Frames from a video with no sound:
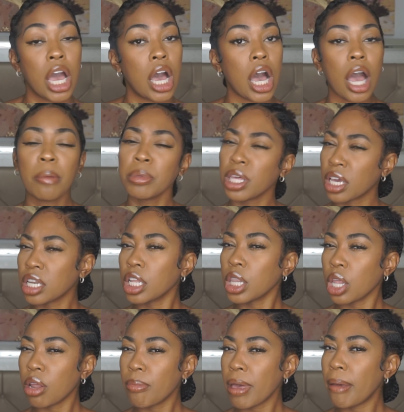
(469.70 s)
I'm looking a
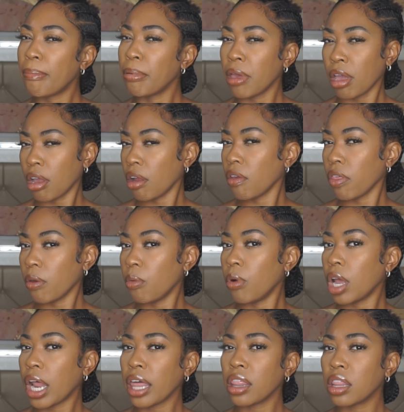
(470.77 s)
little bit bigger than
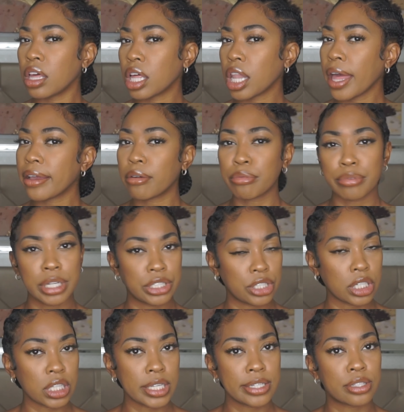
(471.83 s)
what I look like
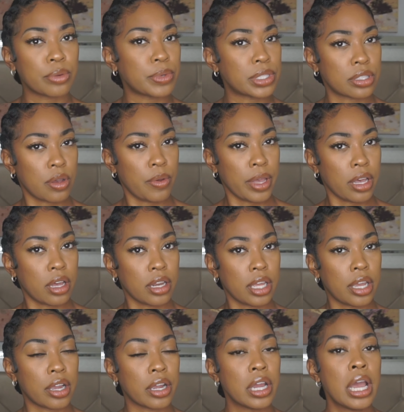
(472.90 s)
originally, so what's going on
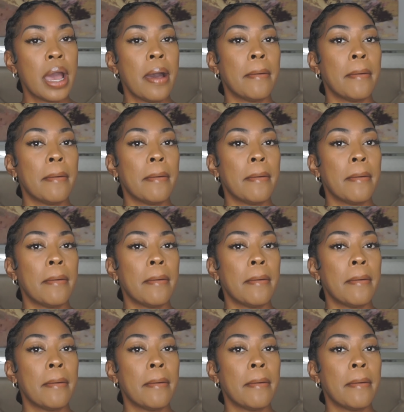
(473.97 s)
here?